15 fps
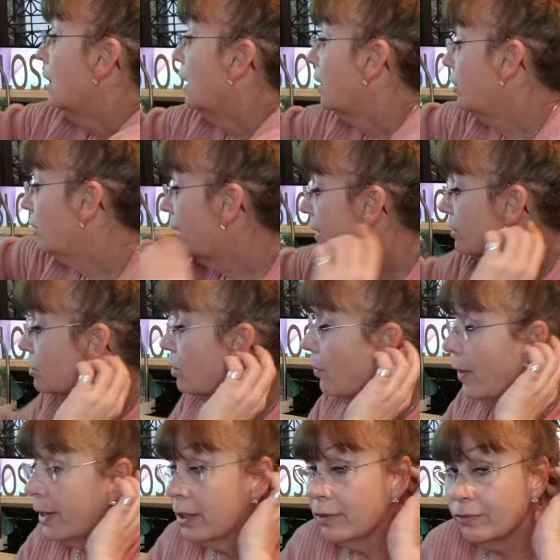And you guys know
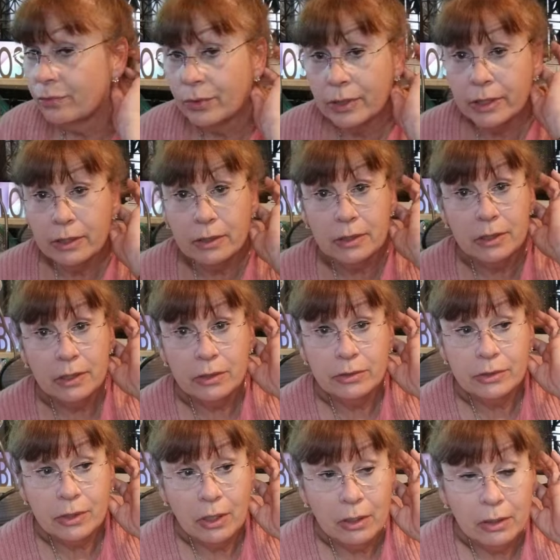I give really good deals
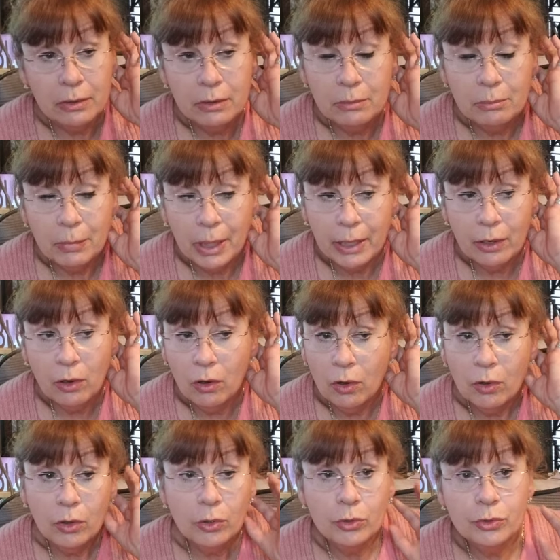on my
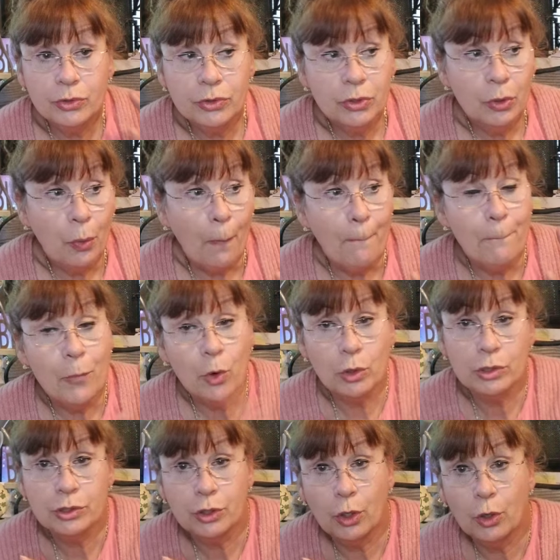hauls, more
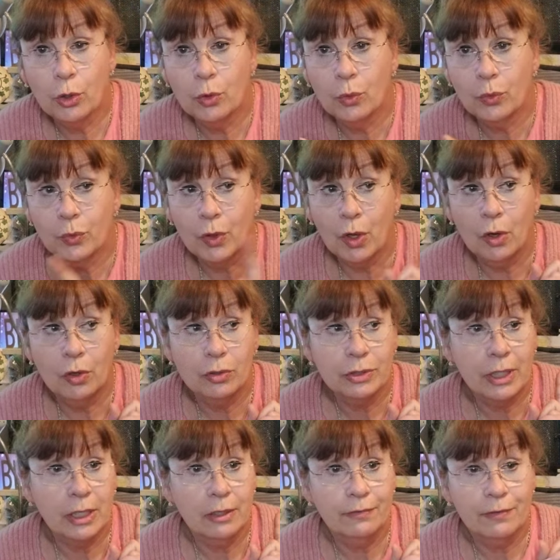so the hauls I
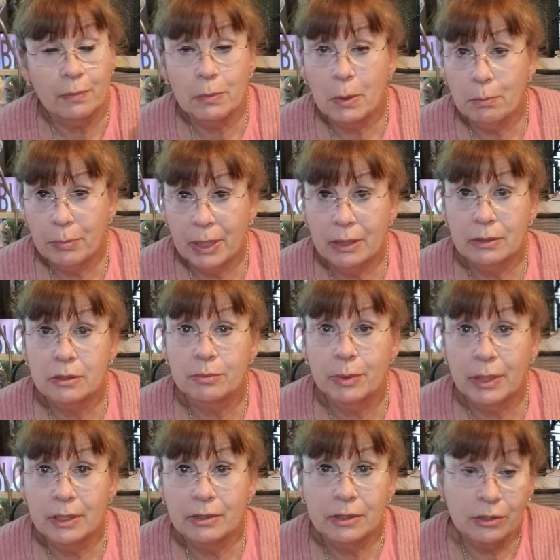get from the bins
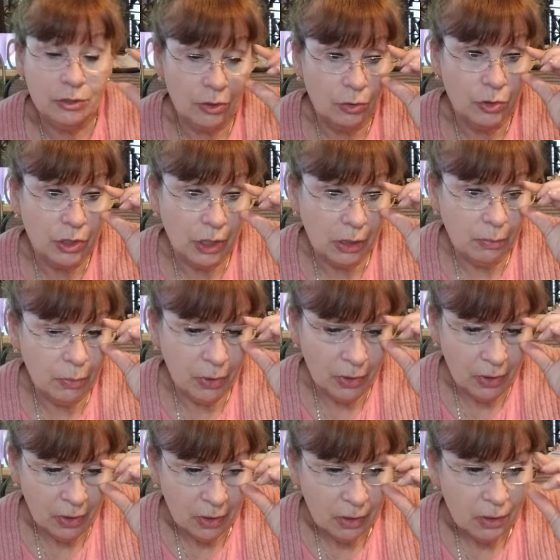because it's so cheap.
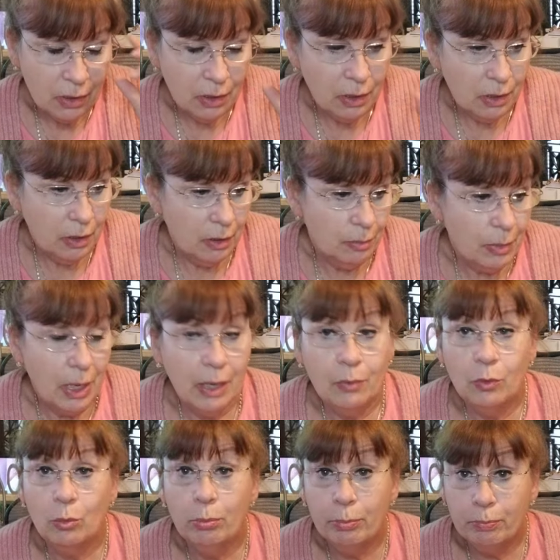I
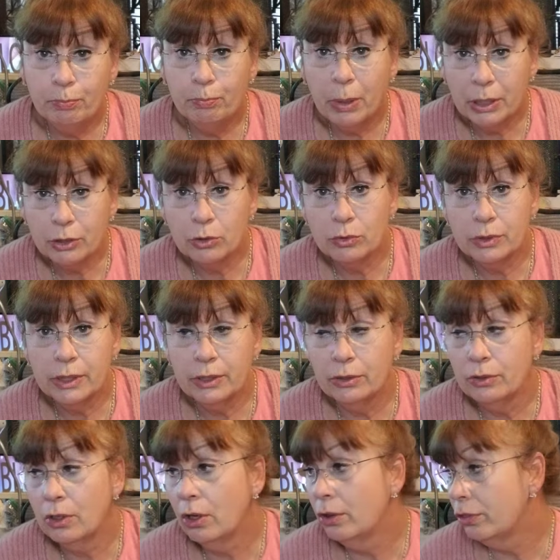will bundle
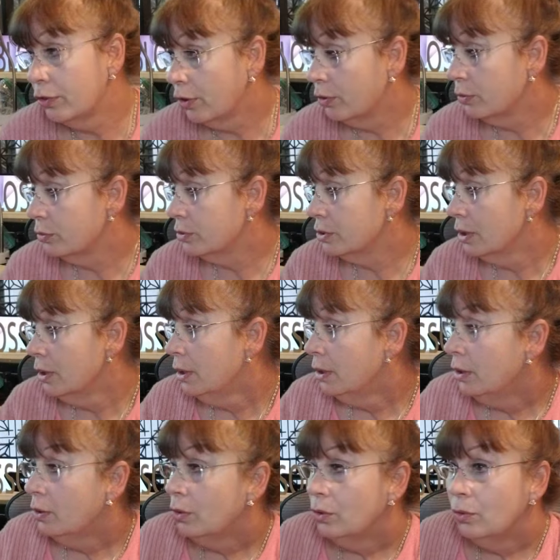deal on those.
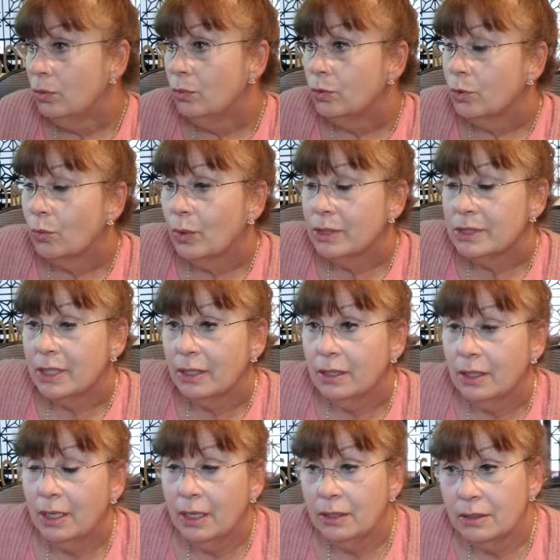The ones I
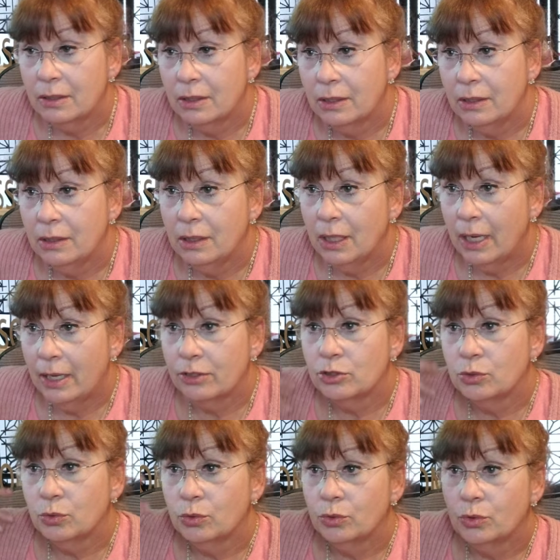get at the
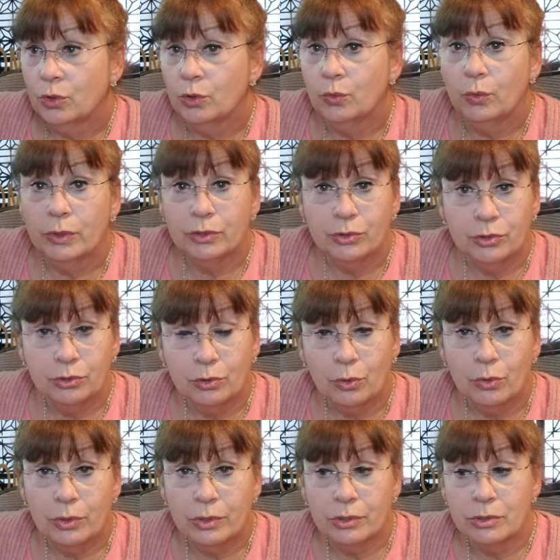actual Goodwill
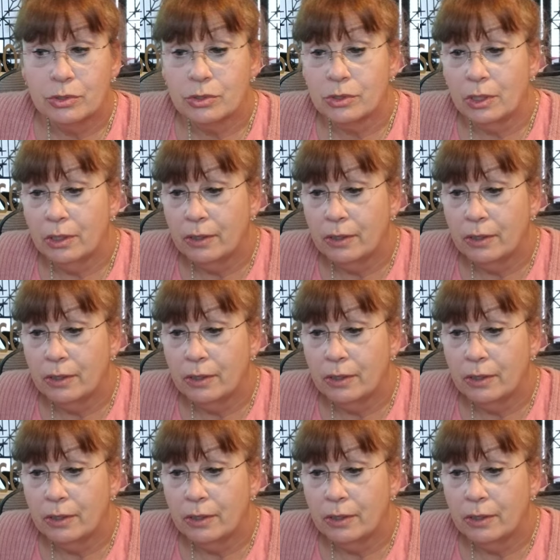stores,